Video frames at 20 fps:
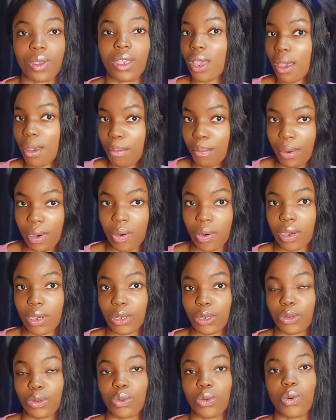will
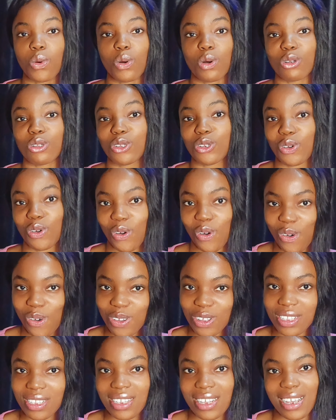empower you on your
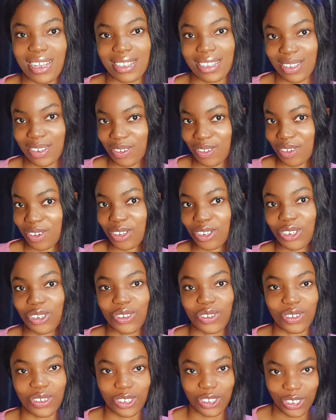content
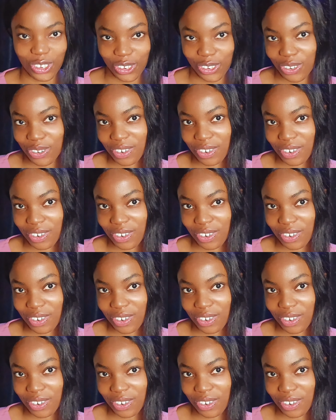creation